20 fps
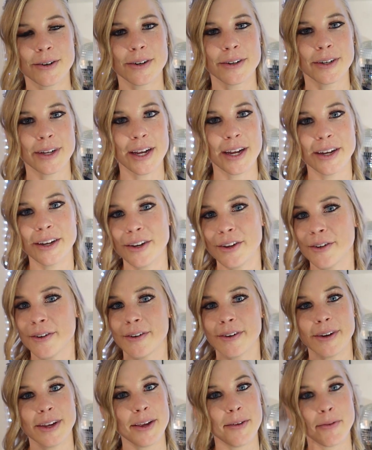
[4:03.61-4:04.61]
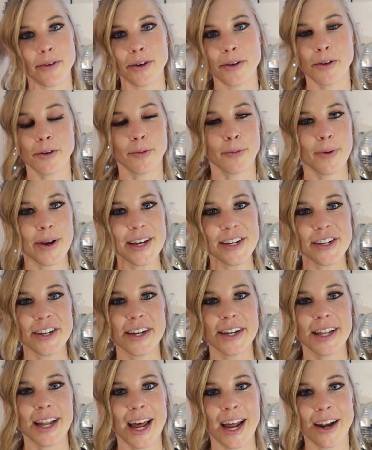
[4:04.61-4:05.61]
or in your, even your
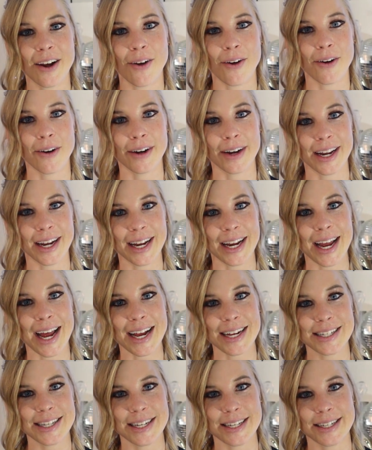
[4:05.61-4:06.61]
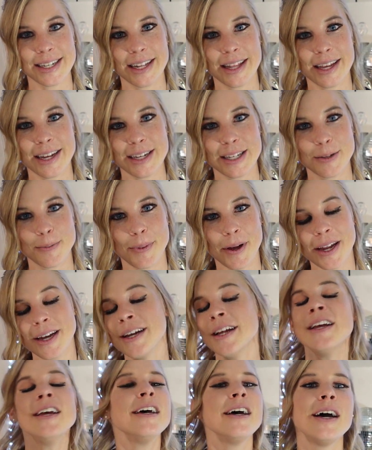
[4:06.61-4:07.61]
region that are getting access to this,
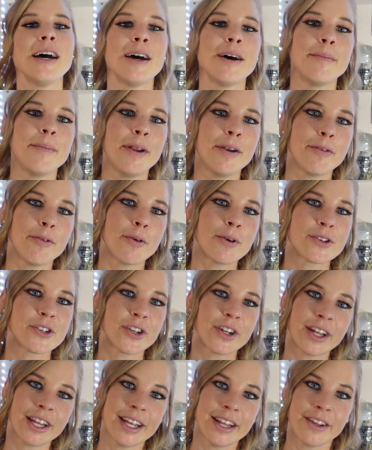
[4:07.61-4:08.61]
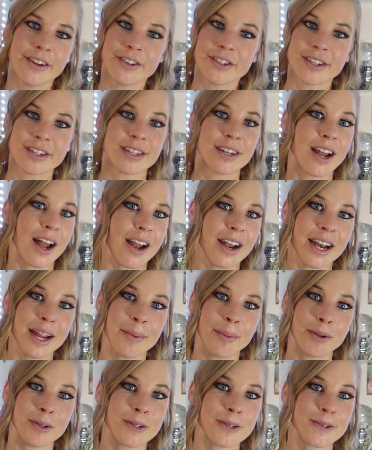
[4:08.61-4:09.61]
but um, unfortunately they're just not
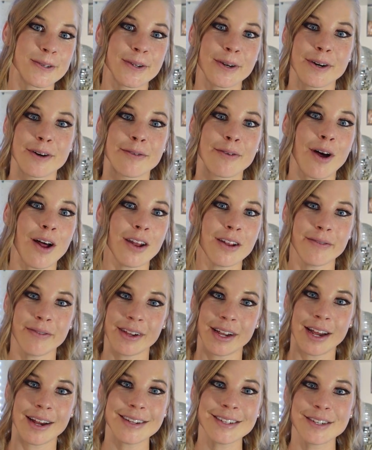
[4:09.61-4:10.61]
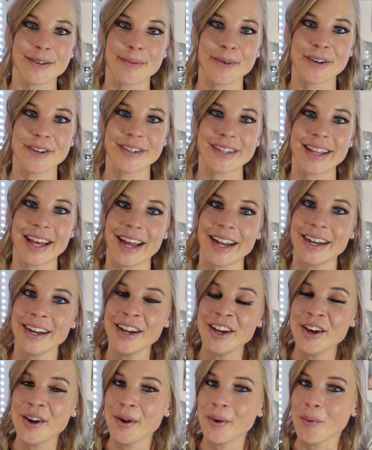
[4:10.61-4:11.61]
able to serve all of the customers that
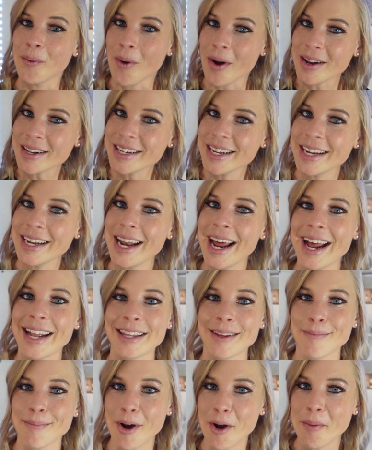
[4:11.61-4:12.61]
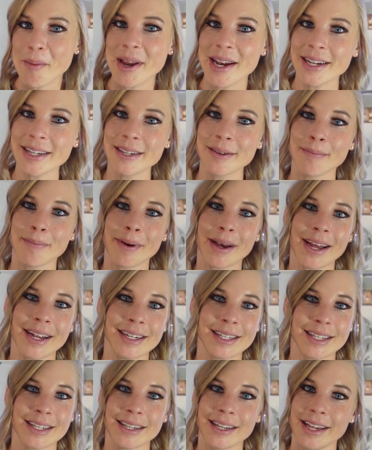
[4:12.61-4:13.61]
want it at the moment.
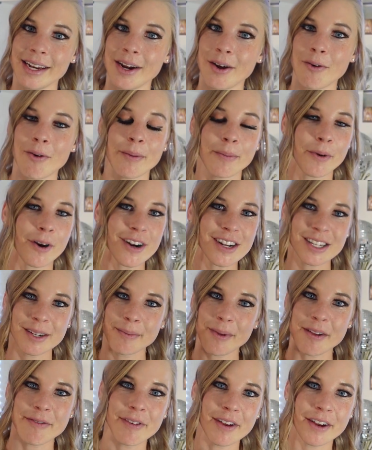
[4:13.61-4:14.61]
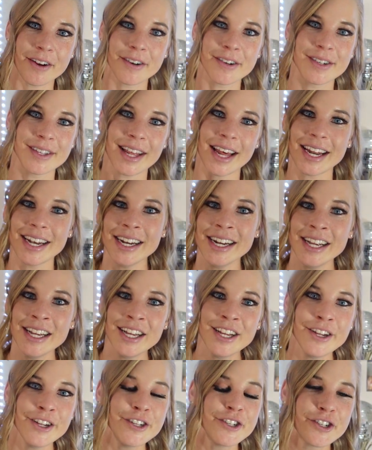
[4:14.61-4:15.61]
But, you know, I'm crossing my fingers that
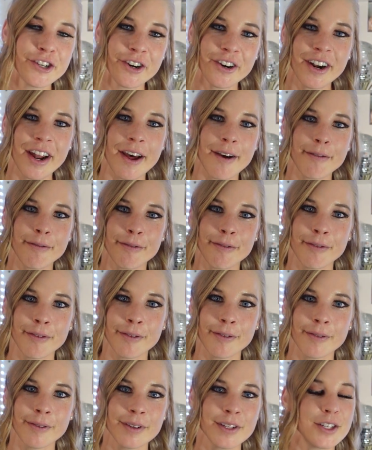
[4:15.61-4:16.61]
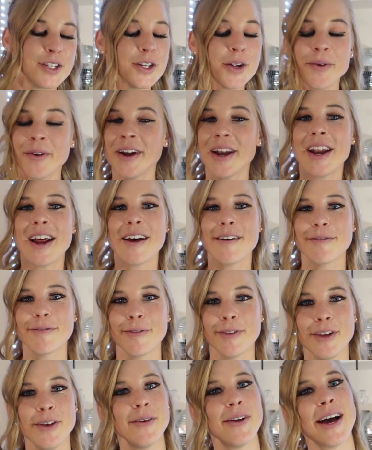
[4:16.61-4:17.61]
sure enough, soon
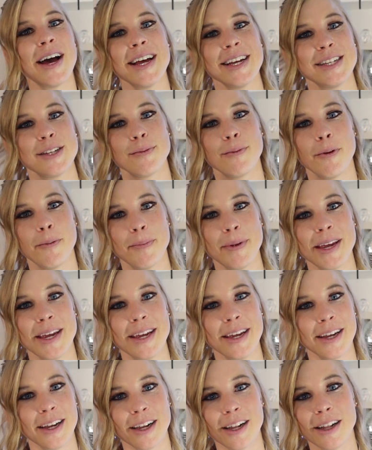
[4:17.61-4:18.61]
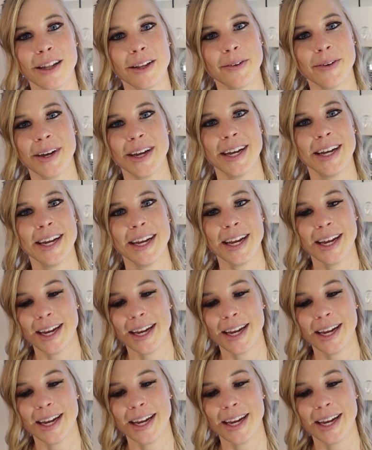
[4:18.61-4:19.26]
enough, you guys will be included